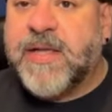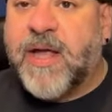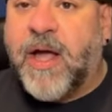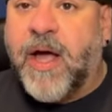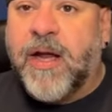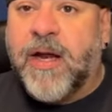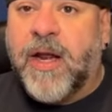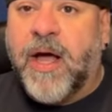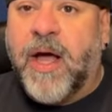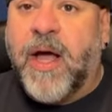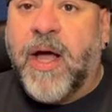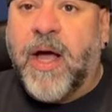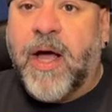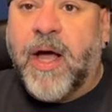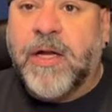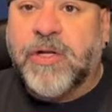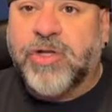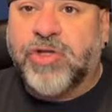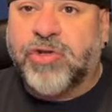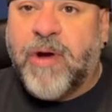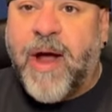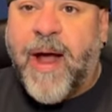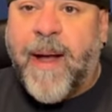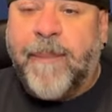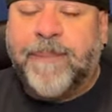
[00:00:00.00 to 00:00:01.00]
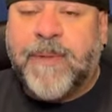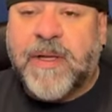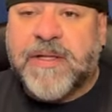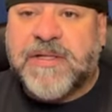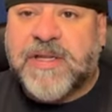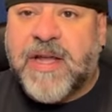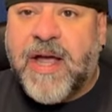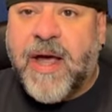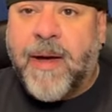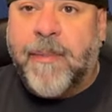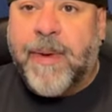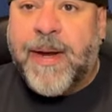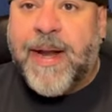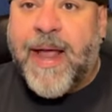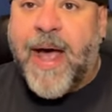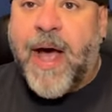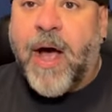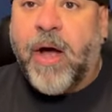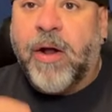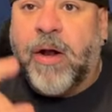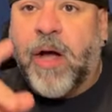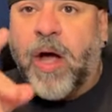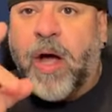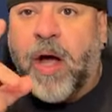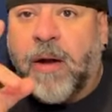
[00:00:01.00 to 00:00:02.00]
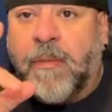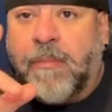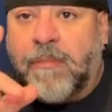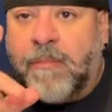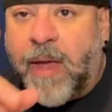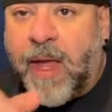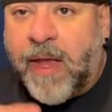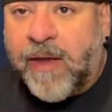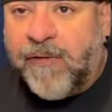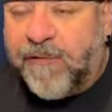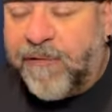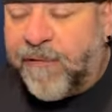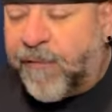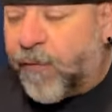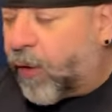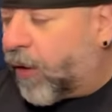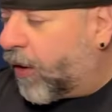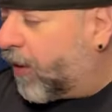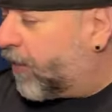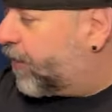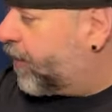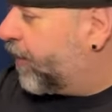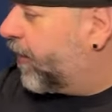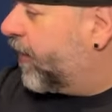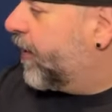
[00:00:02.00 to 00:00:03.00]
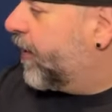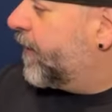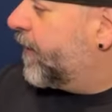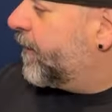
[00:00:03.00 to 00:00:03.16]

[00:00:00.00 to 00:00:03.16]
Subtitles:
on a drop that's coming out on May 4th.